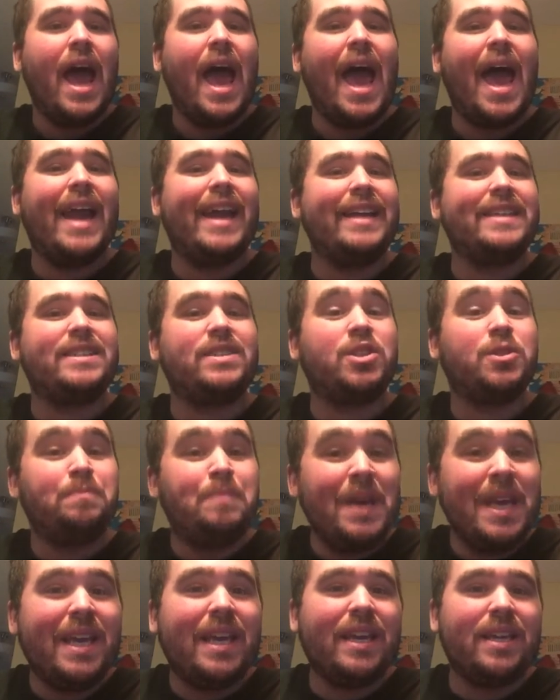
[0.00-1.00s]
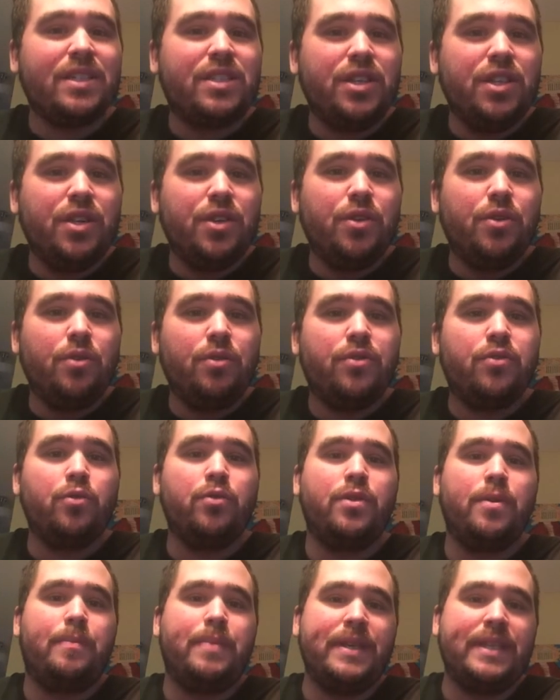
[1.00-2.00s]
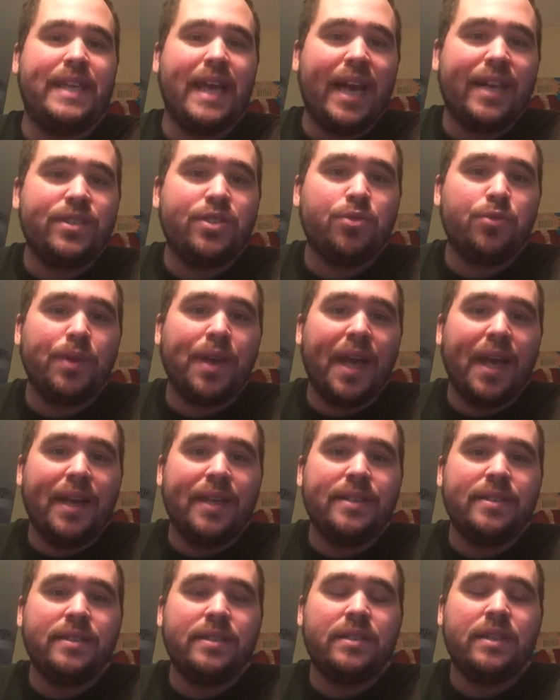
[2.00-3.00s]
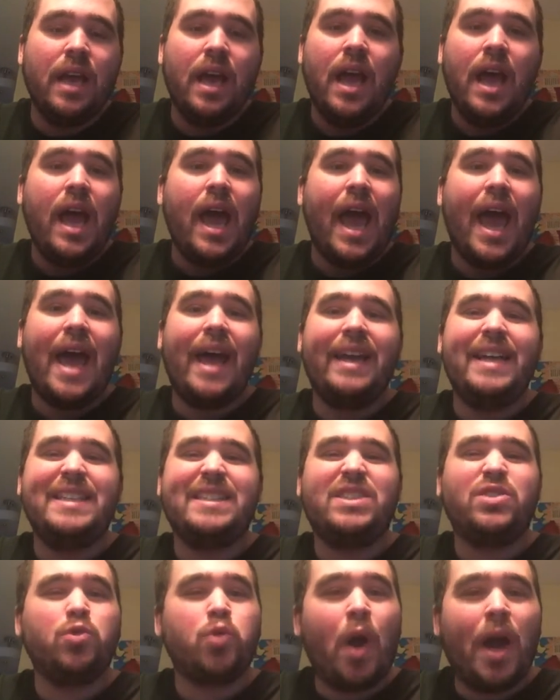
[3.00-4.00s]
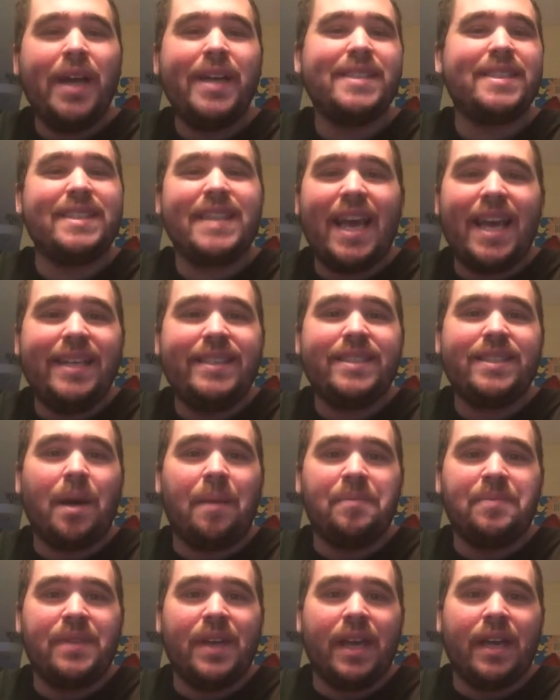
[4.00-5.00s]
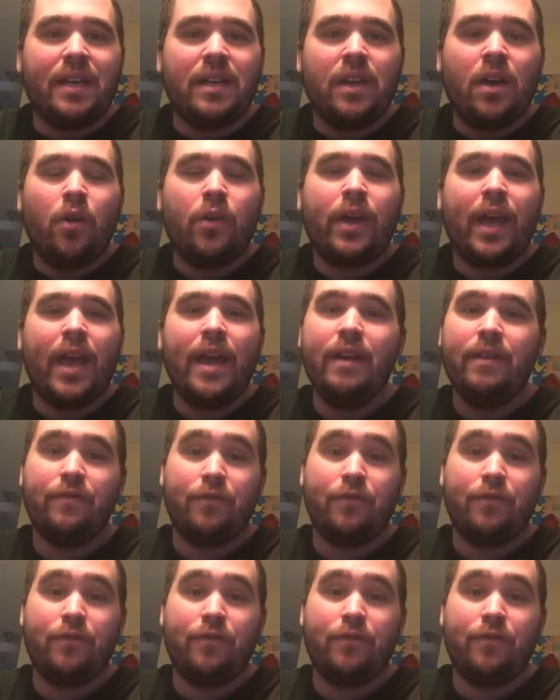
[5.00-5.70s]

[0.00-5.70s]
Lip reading: and it's speaking to you through the pedestrians, and it's trying to say something, okay?